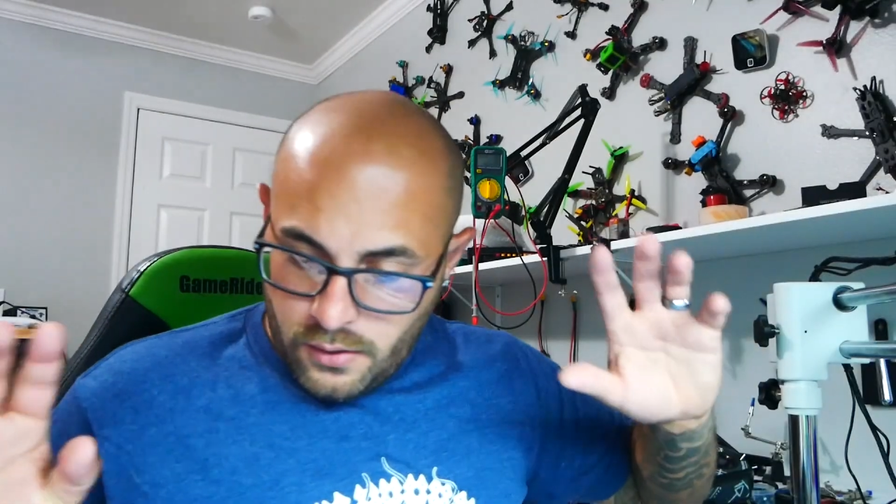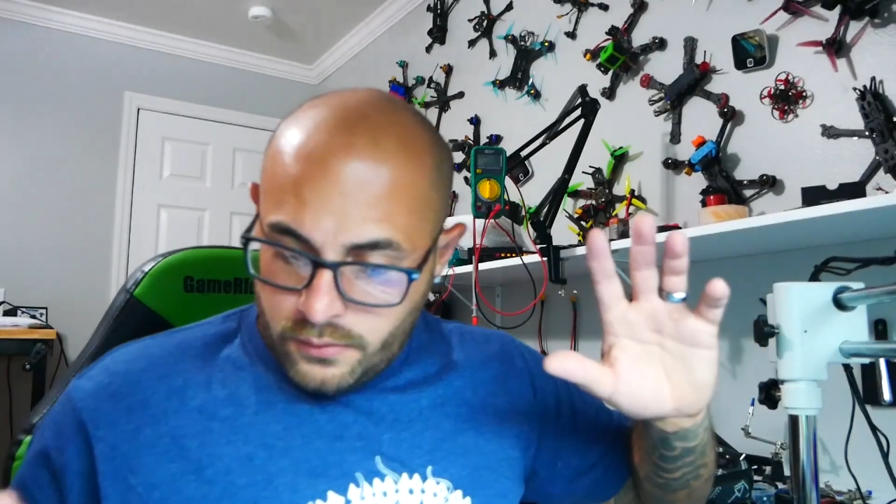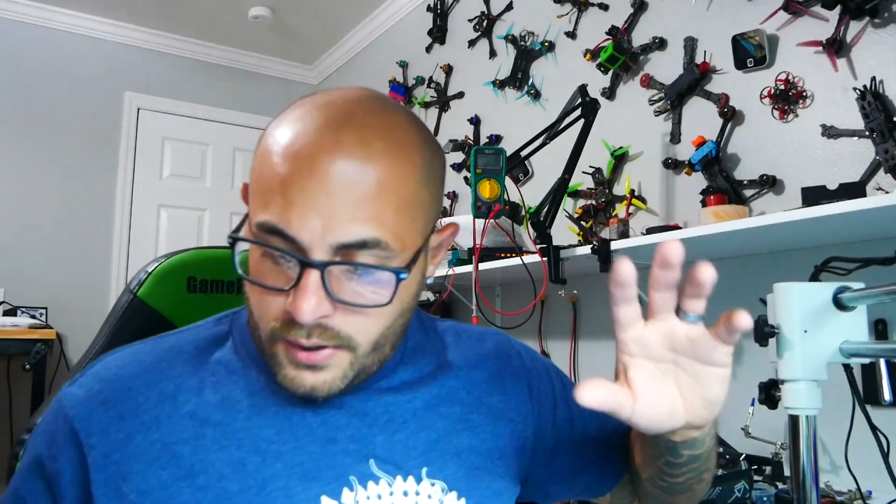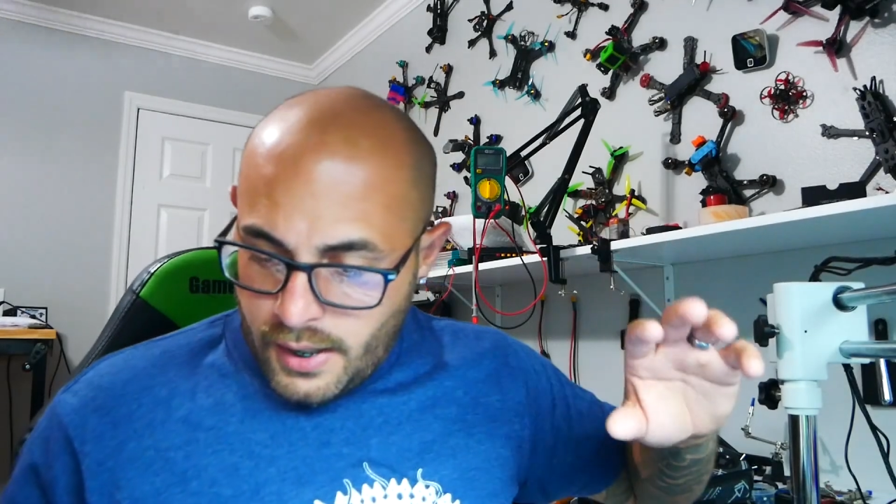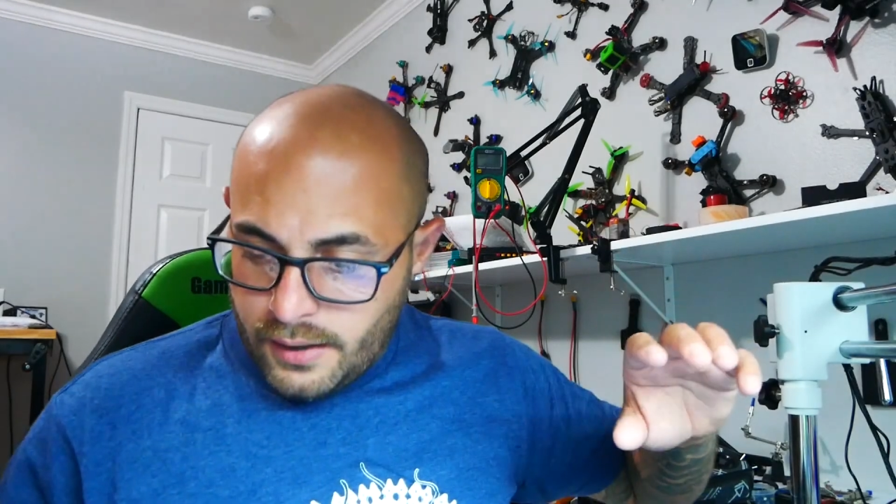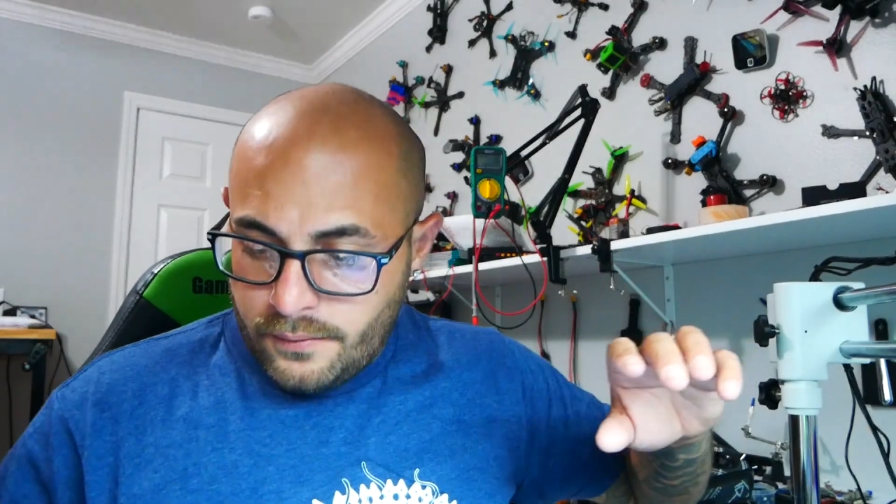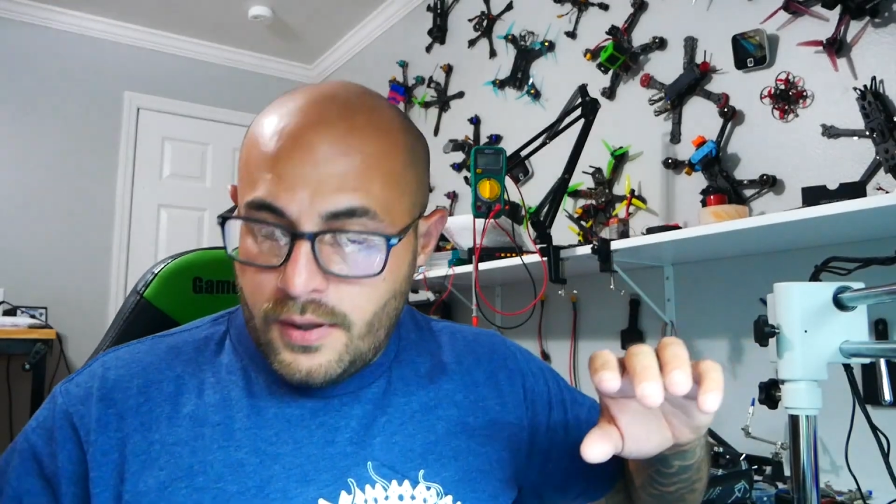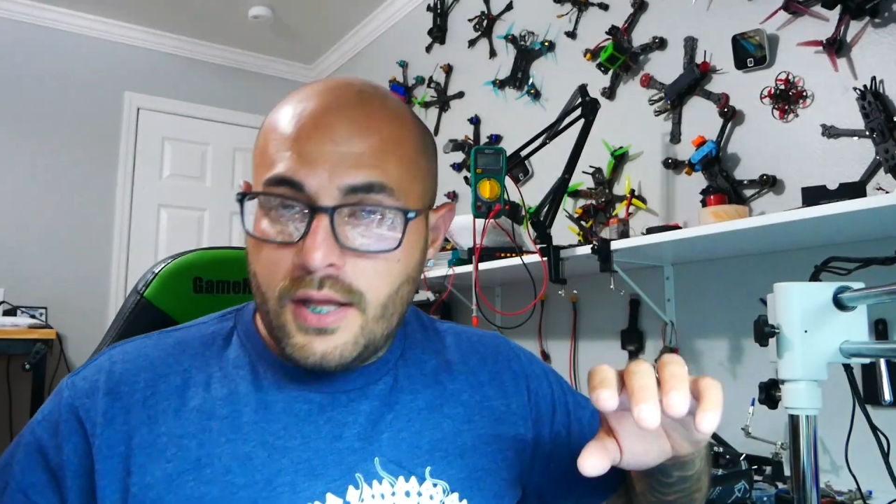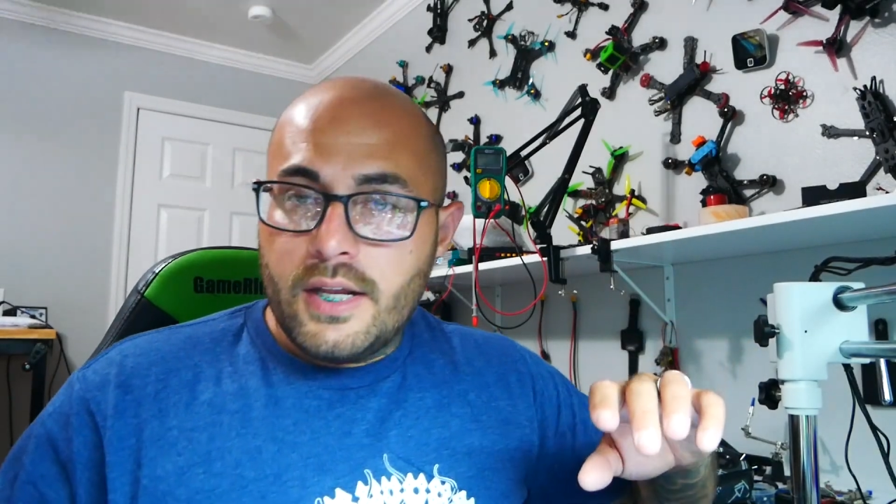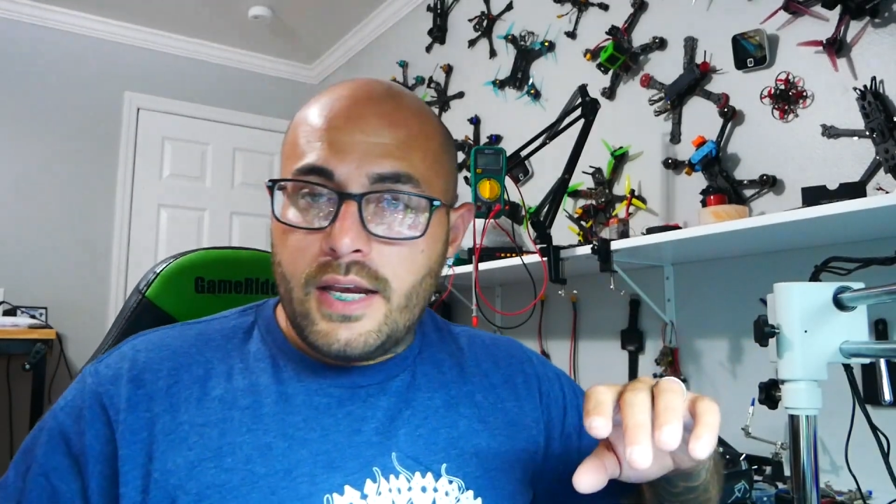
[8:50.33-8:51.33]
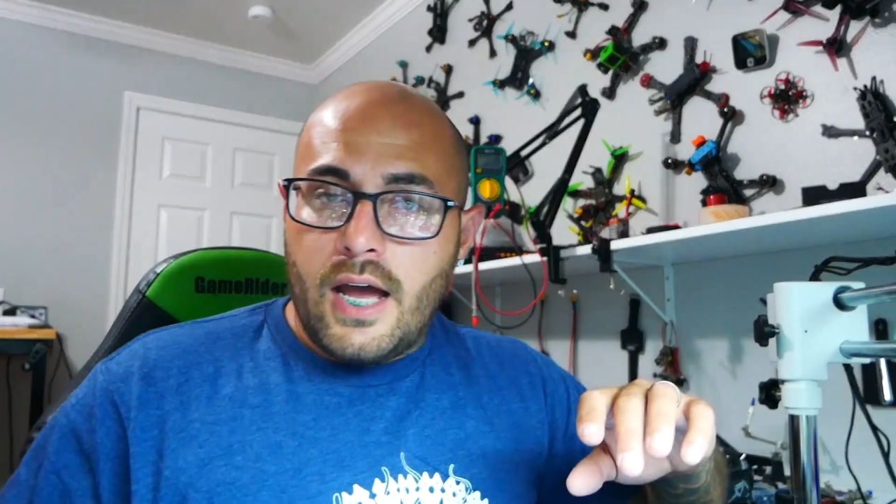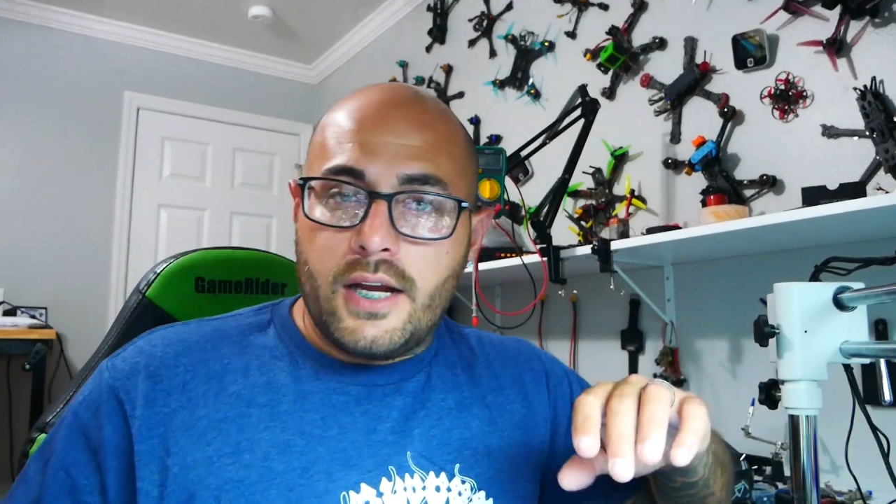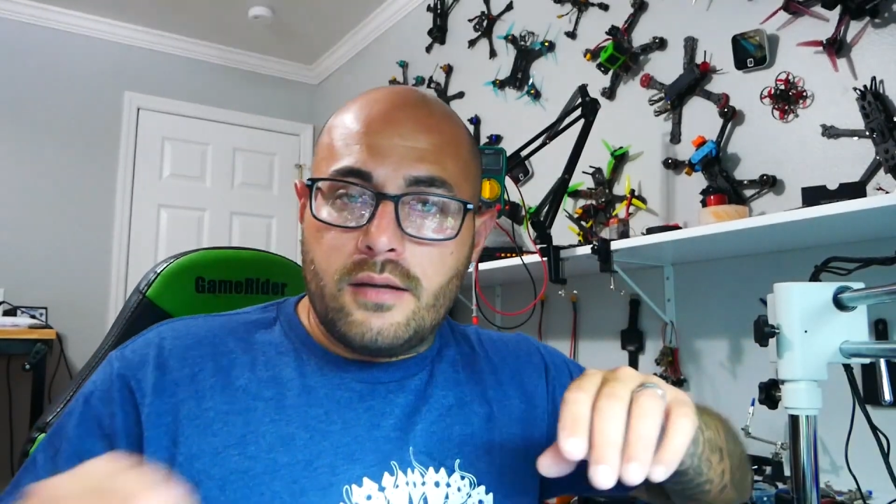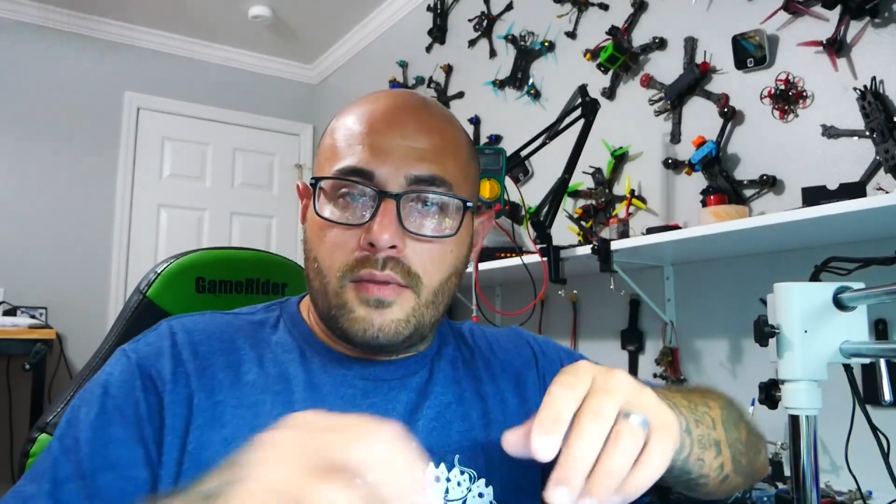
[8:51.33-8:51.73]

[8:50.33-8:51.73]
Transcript: Okay, now I need